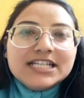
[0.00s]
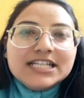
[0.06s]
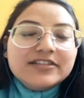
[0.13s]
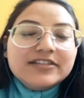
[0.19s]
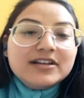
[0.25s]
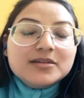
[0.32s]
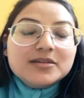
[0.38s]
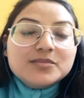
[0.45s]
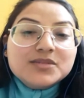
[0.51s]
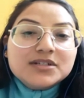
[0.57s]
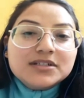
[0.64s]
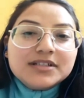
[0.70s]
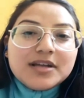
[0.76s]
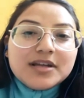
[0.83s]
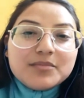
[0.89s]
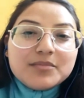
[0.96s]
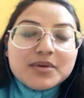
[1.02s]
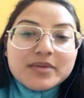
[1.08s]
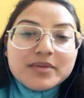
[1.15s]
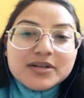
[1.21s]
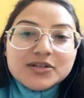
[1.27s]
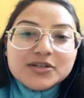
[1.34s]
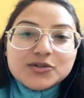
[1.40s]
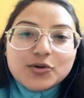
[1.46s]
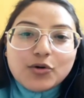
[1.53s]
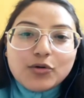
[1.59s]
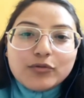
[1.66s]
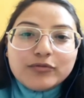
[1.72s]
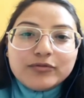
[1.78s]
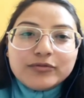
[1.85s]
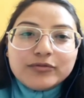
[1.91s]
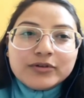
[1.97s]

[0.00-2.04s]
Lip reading: developed a temperament of,